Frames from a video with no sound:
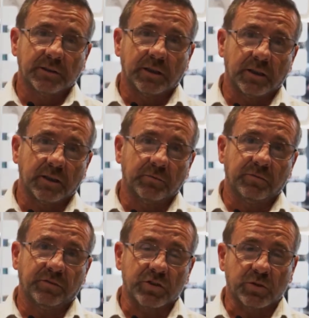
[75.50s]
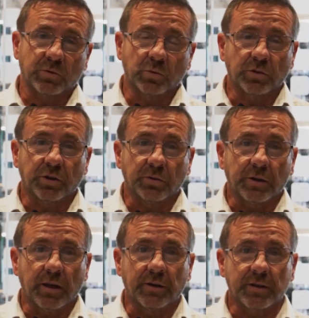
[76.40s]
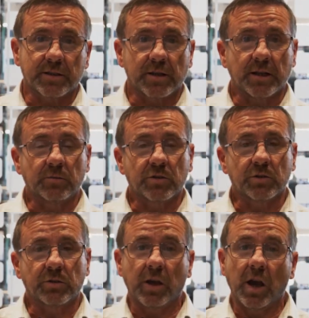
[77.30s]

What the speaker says: first thing we'll do then is take them to the